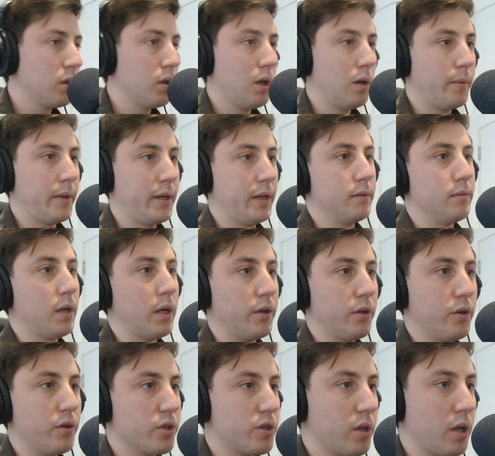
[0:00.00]
I mean, I
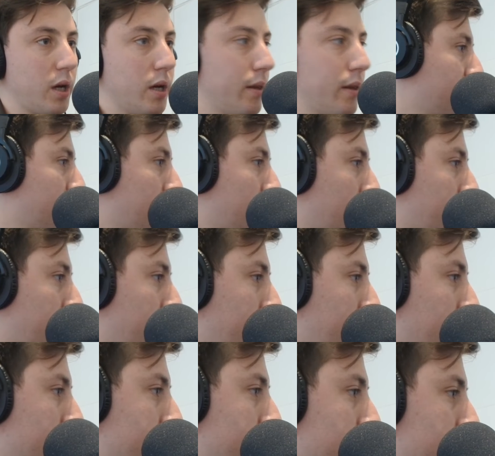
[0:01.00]
do just like that. I think
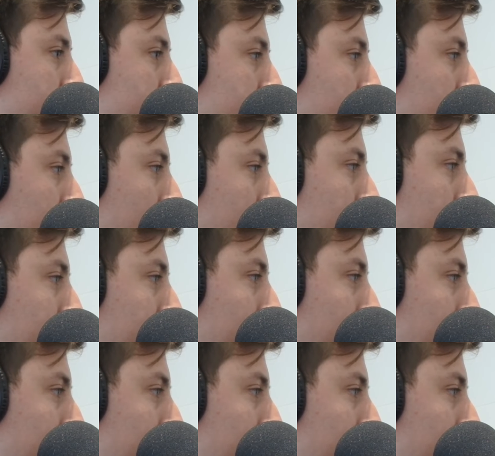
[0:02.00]
that's going to be a nice